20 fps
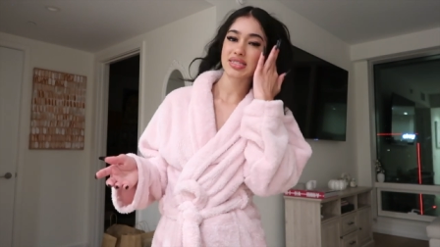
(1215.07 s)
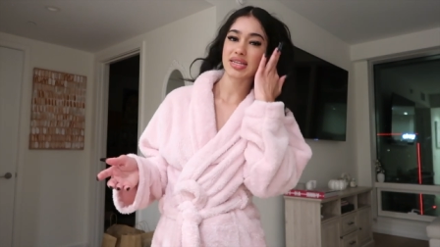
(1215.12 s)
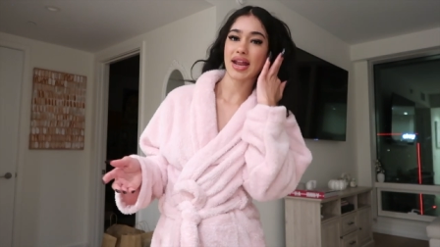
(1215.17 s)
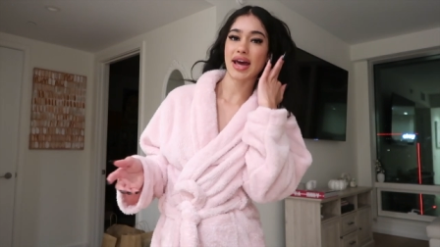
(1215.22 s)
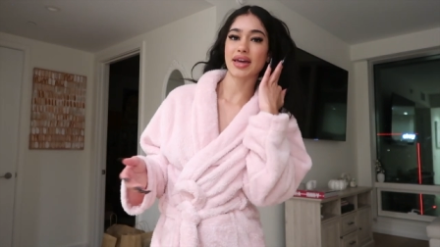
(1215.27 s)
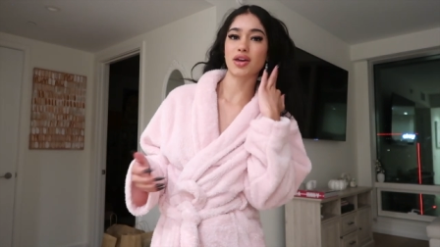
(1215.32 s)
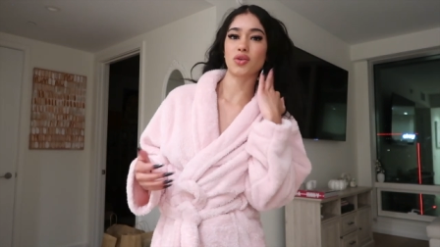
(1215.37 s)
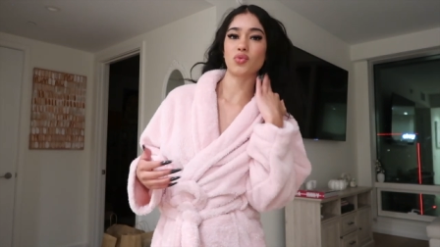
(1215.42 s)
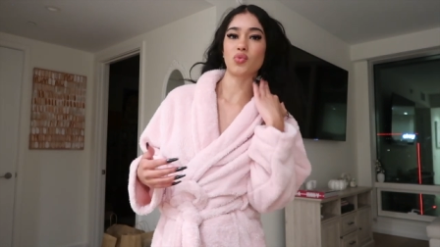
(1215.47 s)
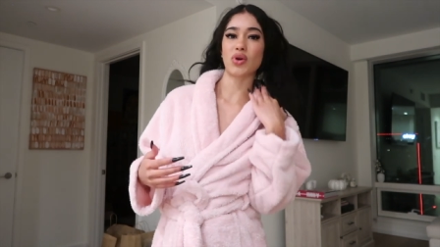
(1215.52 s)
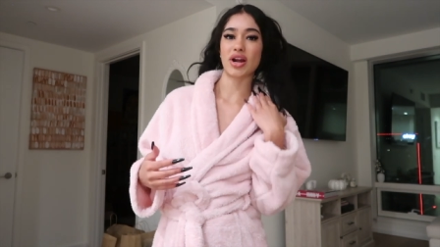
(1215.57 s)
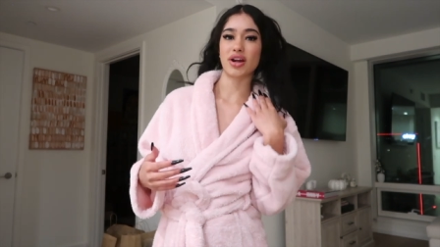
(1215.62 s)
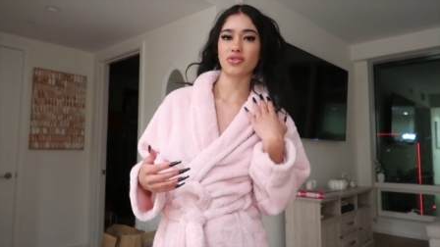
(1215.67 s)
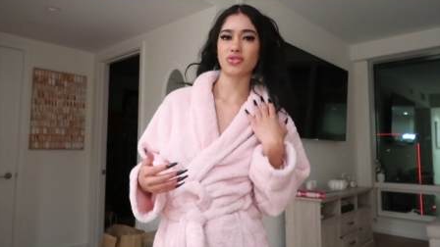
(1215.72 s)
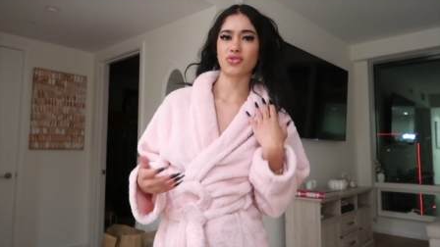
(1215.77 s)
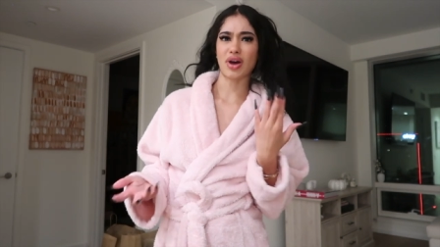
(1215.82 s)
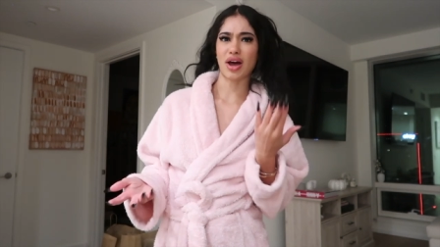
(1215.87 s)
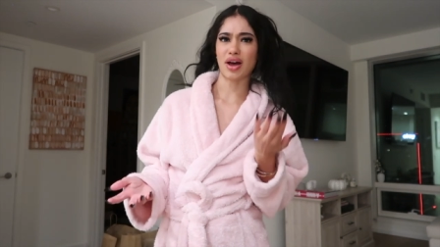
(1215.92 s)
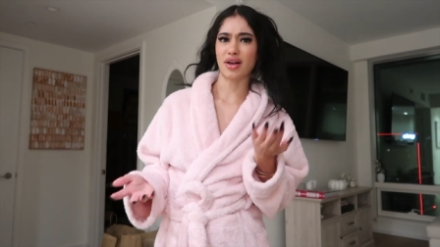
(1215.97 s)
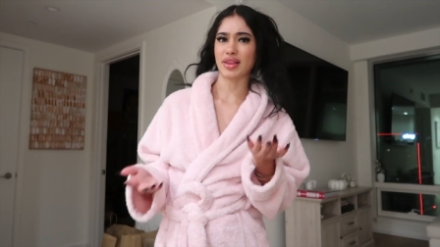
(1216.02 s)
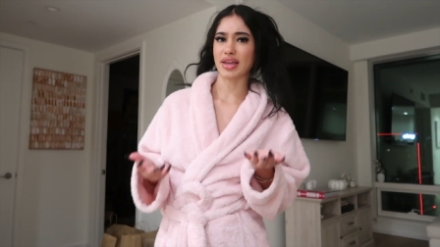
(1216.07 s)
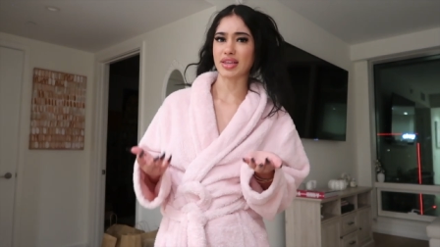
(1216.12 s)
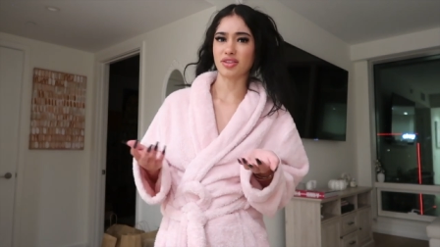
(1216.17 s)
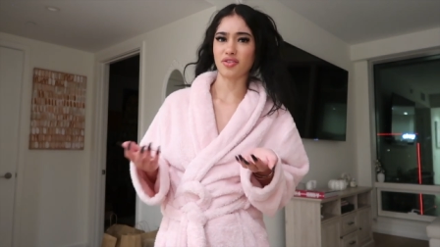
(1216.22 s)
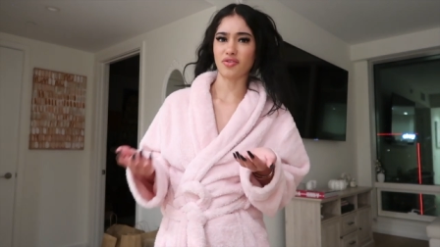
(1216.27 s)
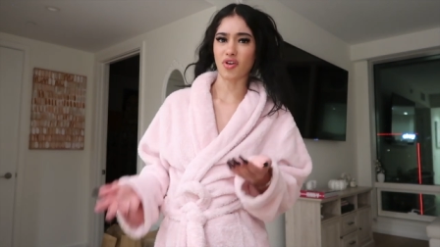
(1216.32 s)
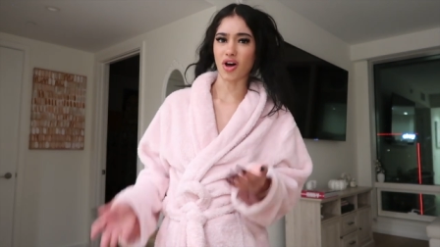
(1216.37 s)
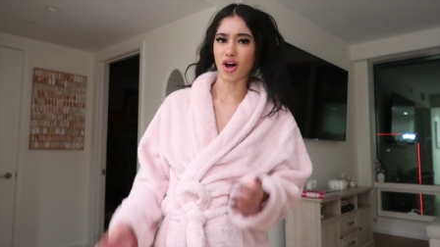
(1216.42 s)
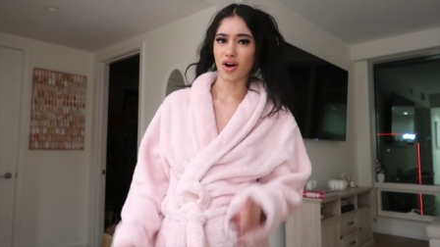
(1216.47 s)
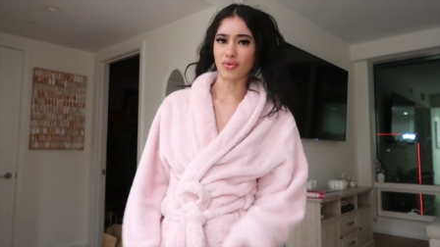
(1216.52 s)
that I could wear throughout like
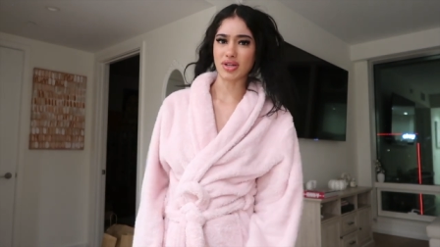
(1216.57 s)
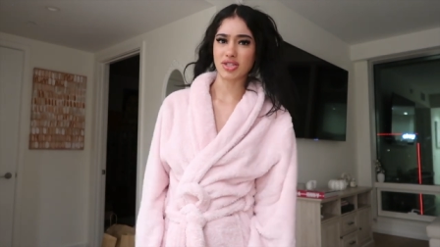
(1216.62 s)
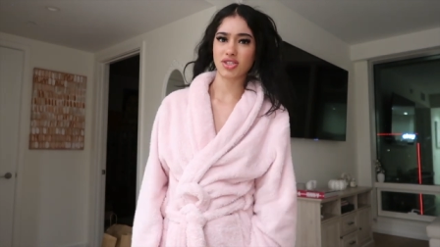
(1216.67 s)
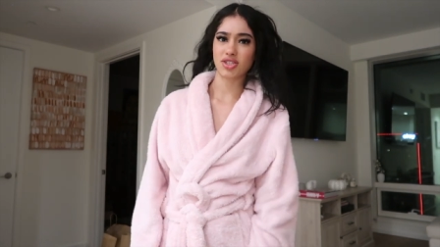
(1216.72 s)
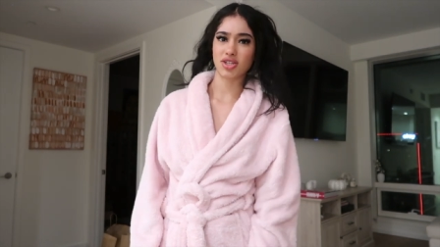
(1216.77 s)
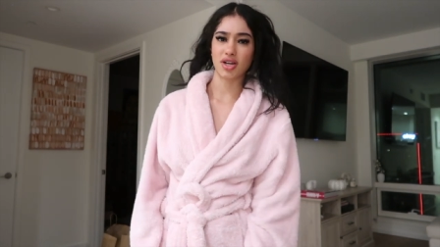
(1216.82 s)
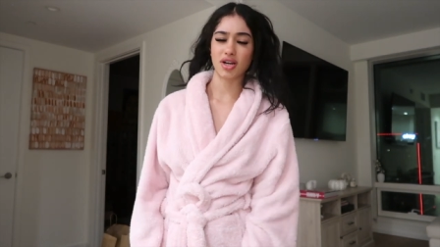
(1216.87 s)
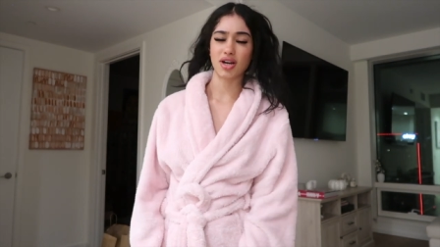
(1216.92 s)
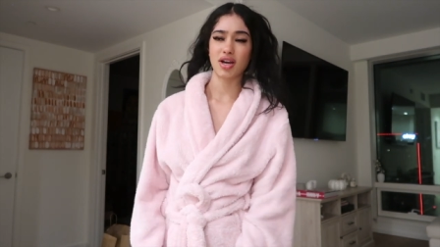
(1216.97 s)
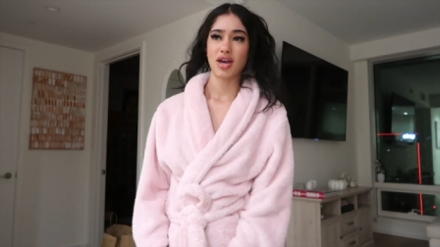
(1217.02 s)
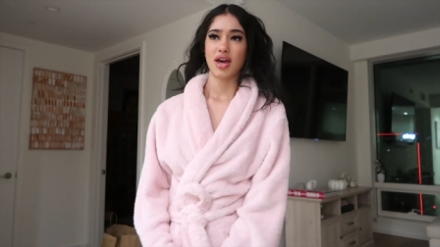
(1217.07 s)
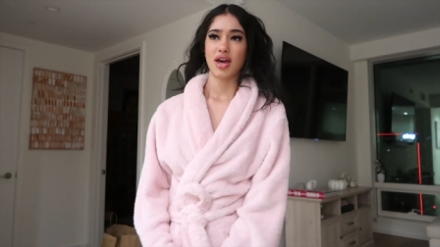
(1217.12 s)
the fall, winter.